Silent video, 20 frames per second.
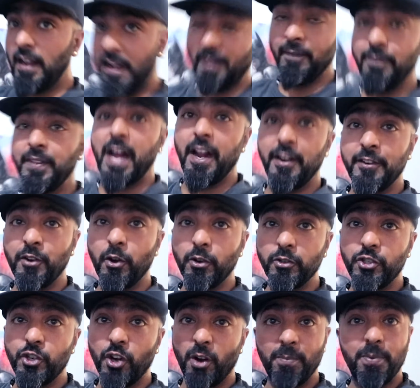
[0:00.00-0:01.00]
and that
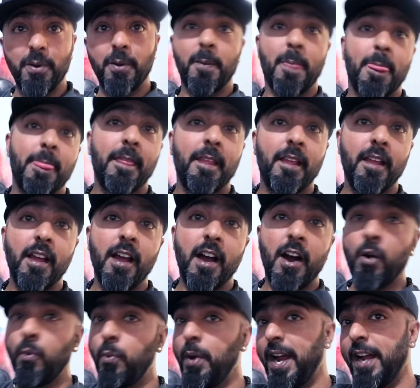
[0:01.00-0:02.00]
nut job.
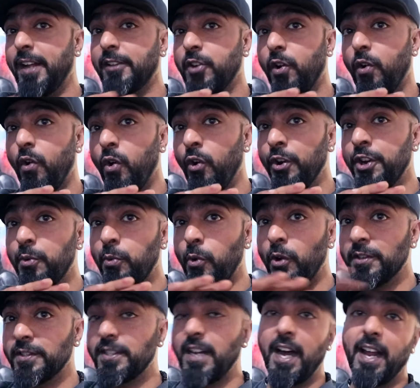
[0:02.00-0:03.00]
And we're the only
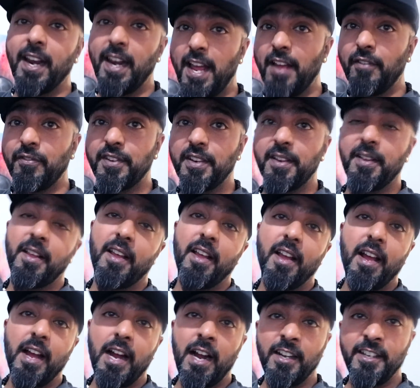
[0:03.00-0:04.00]
ones that are left.
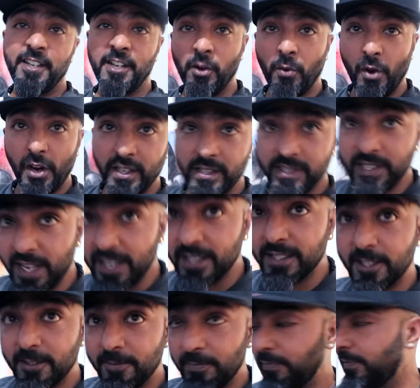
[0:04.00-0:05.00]
And you know what he
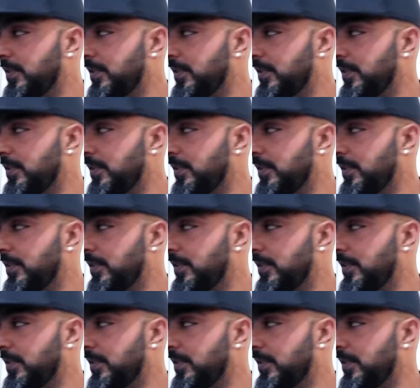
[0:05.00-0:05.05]
says?